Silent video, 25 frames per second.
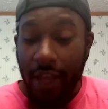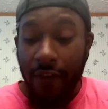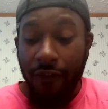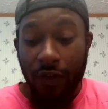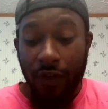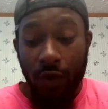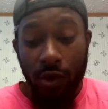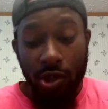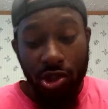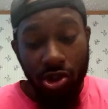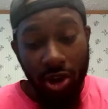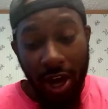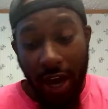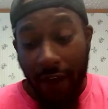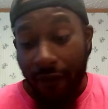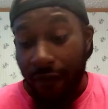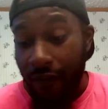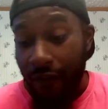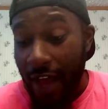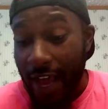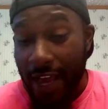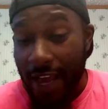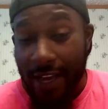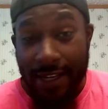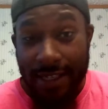if you try
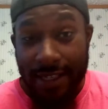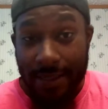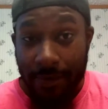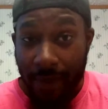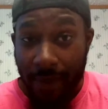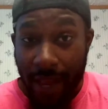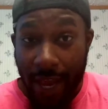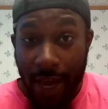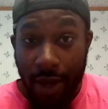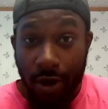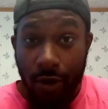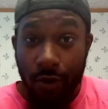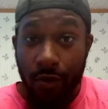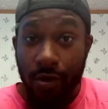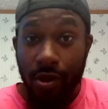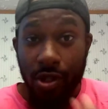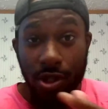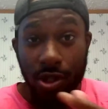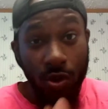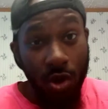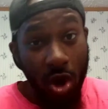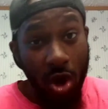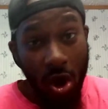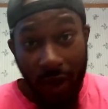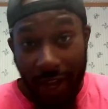fighting this battle,
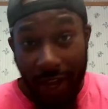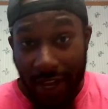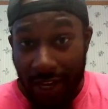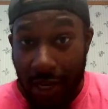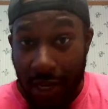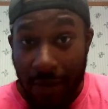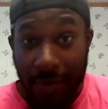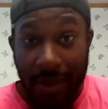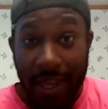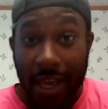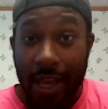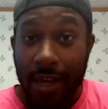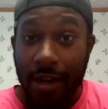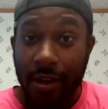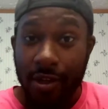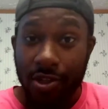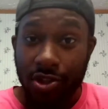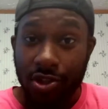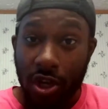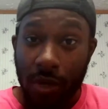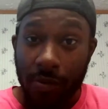you're going to end up getting in